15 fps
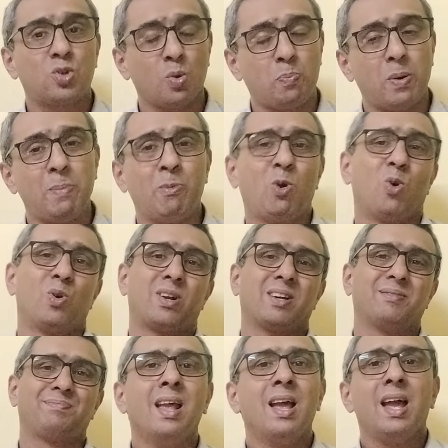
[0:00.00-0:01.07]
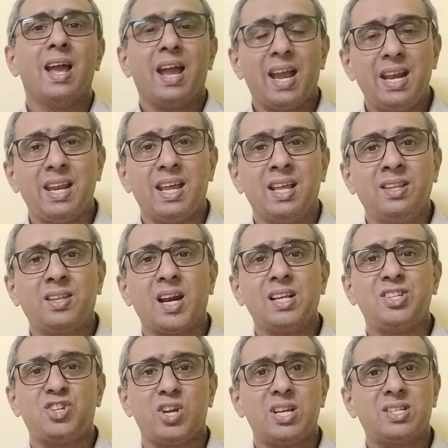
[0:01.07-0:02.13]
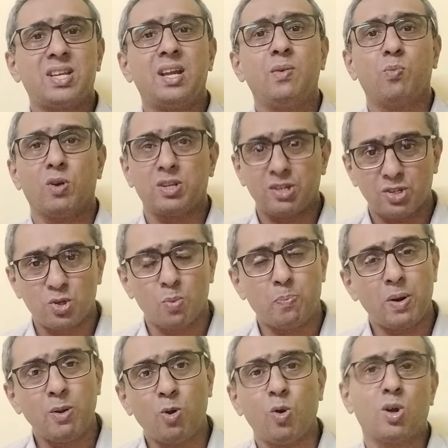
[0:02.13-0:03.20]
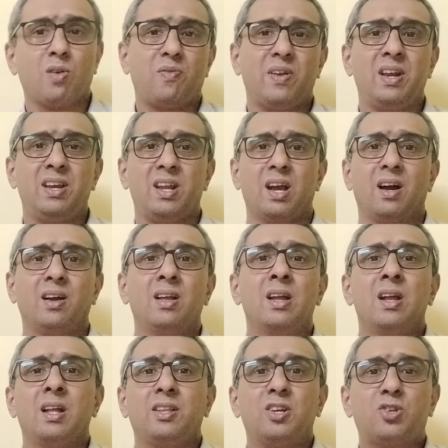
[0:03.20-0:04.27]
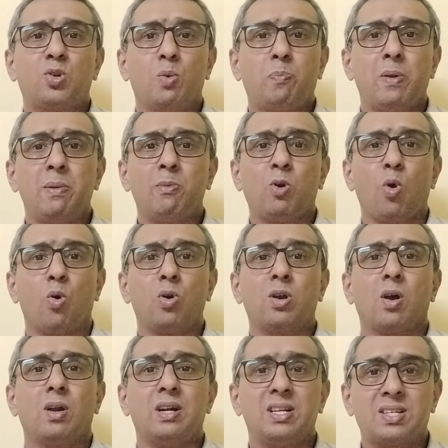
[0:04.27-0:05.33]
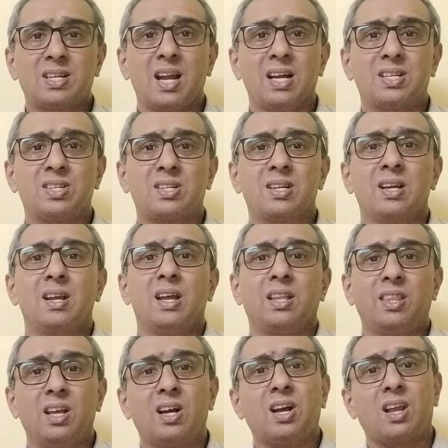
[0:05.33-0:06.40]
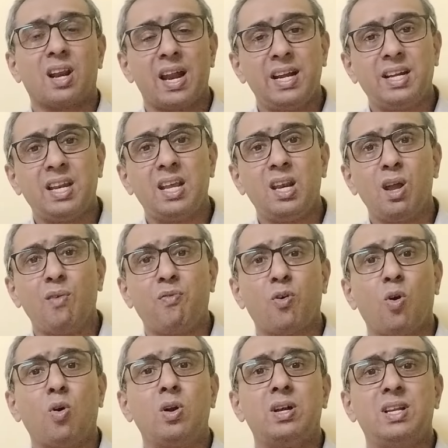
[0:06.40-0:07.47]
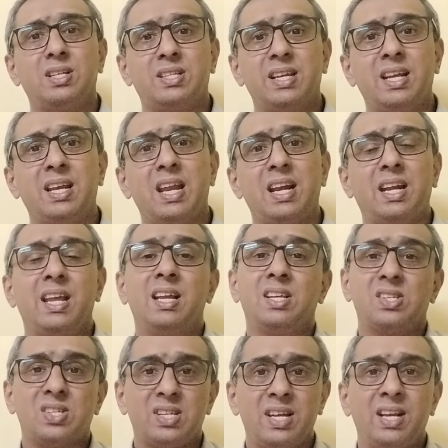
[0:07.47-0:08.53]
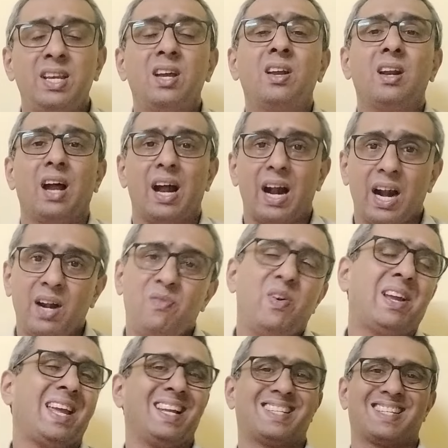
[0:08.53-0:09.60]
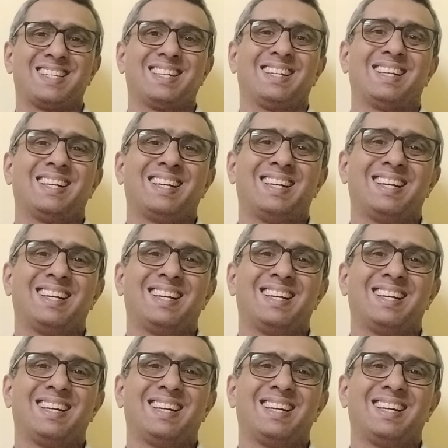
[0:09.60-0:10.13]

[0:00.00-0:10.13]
Supreme Court. In Indra Jaising versus Supreme Court of India, the Supreme Court discussed the criteria for designating senior advocates.